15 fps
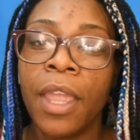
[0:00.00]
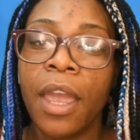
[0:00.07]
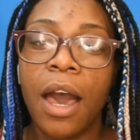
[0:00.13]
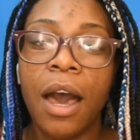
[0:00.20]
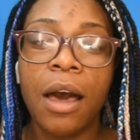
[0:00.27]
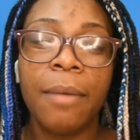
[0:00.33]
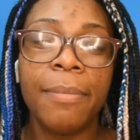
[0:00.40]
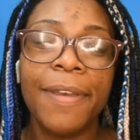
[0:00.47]

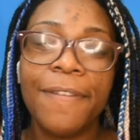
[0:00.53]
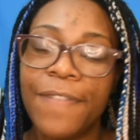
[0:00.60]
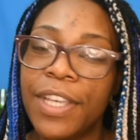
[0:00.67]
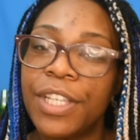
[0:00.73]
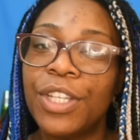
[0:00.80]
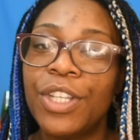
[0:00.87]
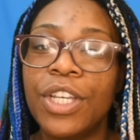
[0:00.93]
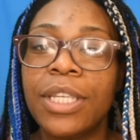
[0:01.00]
If
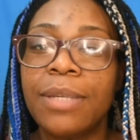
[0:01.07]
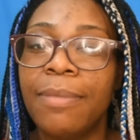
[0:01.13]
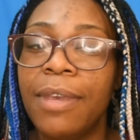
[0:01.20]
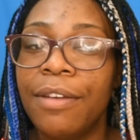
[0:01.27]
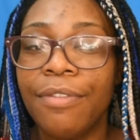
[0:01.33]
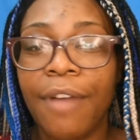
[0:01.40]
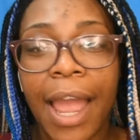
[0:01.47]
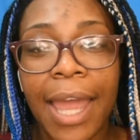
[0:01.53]
it's just me
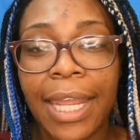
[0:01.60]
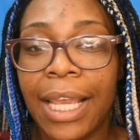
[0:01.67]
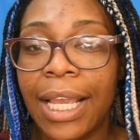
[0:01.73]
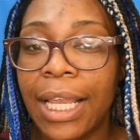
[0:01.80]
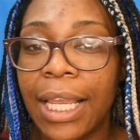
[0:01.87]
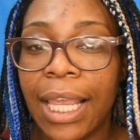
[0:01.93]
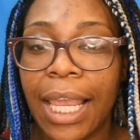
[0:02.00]
writing